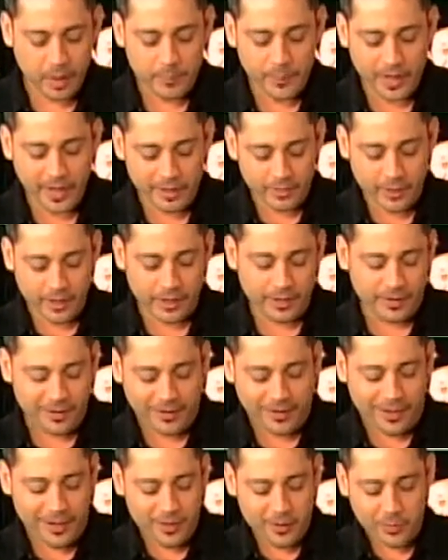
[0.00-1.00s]
But anyway,
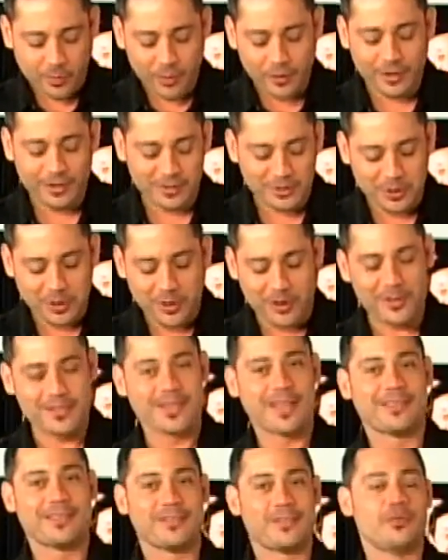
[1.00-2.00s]
the point of the story is
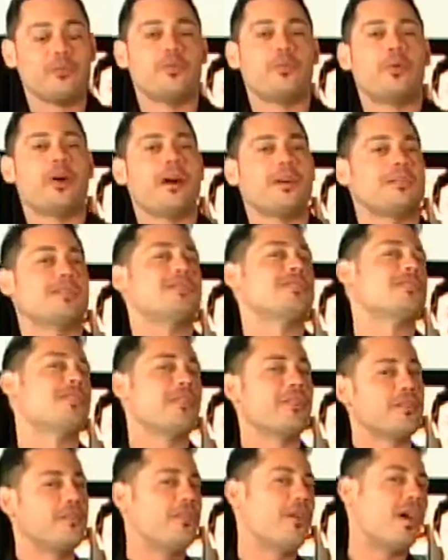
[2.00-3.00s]
that the tuna pasta
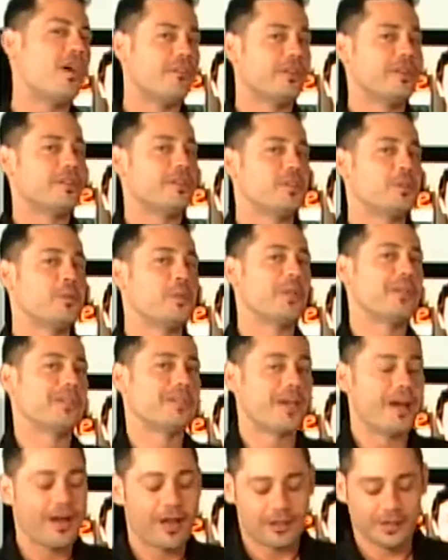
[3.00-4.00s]
started evolving a little bit in
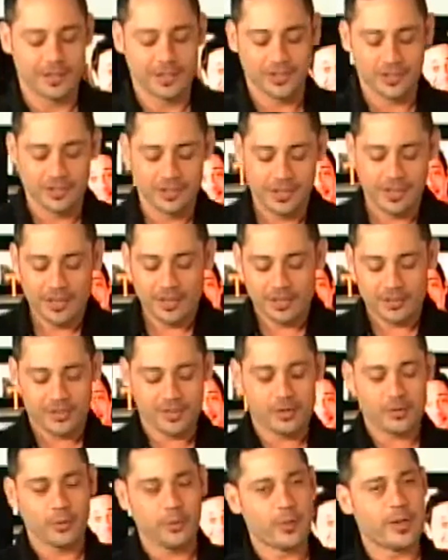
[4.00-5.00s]
college.
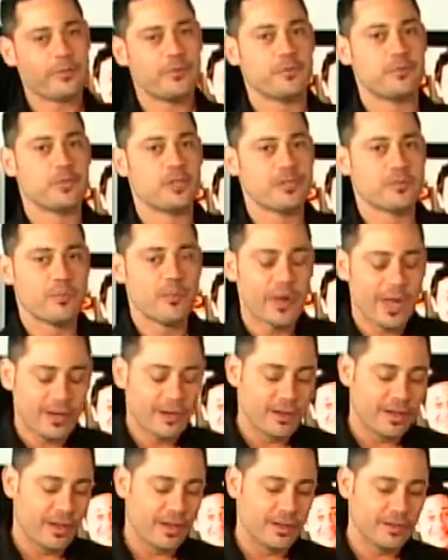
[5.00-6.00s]
So we went from just
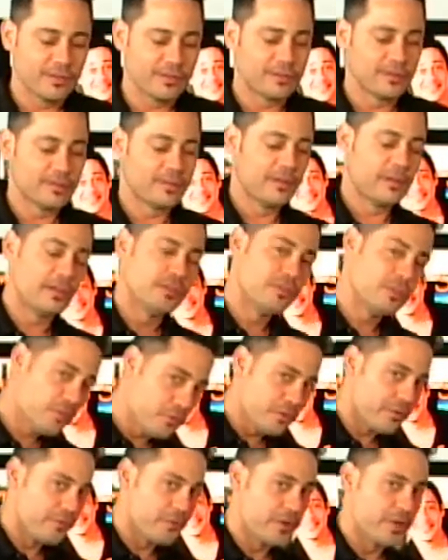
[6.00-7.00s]
mayonnaise and
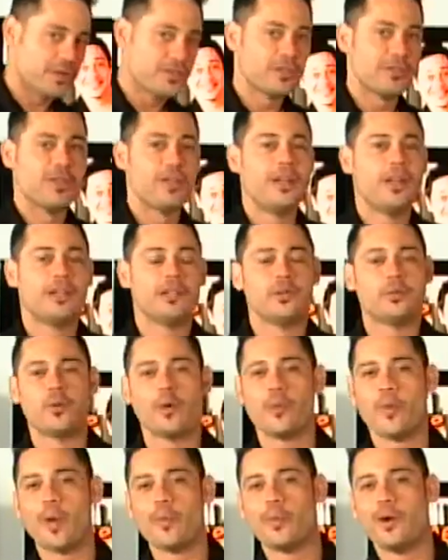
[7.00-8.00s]
tuna fish to
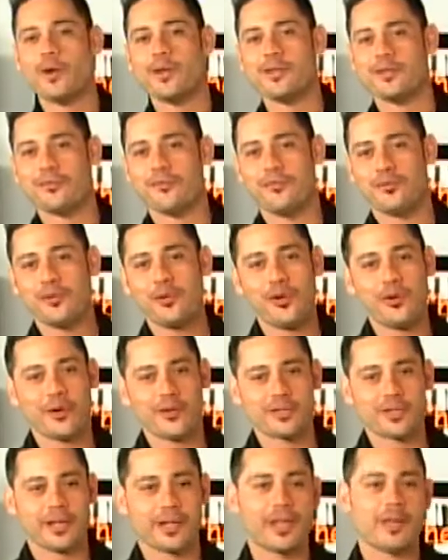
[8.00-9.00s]
one of my buddies in Florida
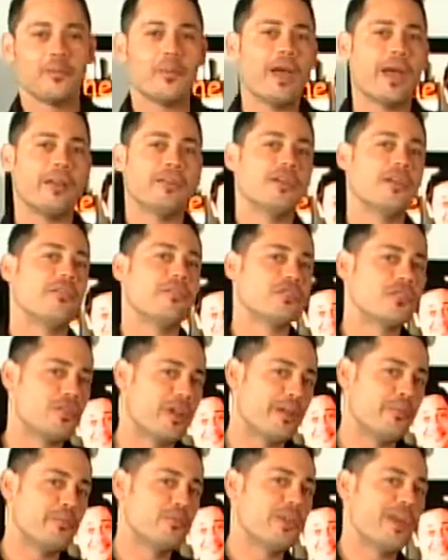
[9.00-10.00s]
is like, hey, Matt, you ever
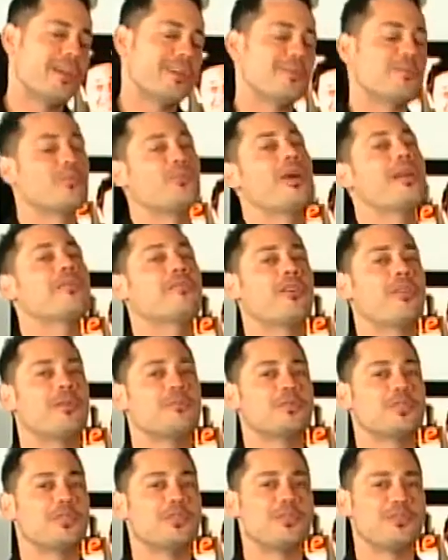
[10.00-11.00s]
tried Italian
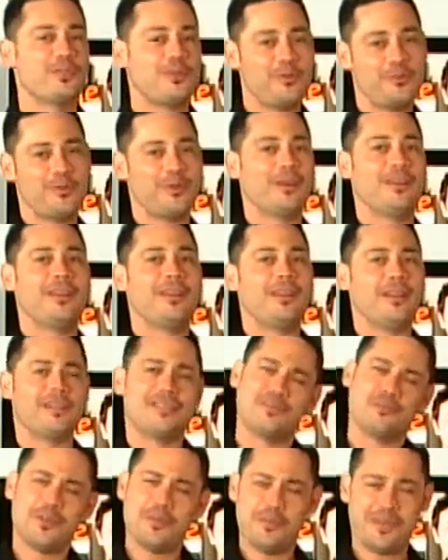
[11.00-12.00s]
breadcrumbs in your tuna? I
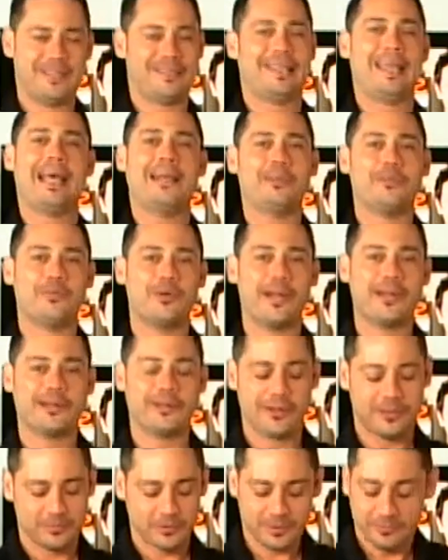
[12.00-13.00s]
said, what do you mean Italian
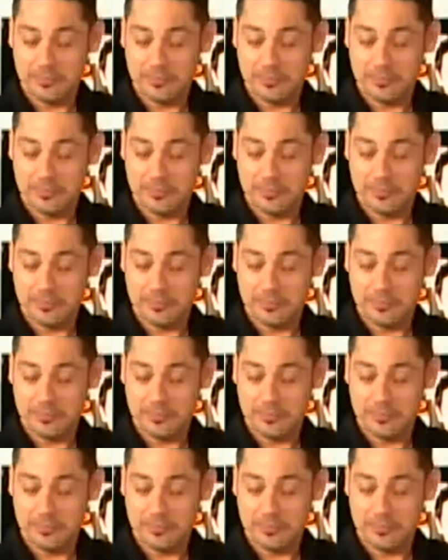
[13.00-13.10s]
breadcrumbs?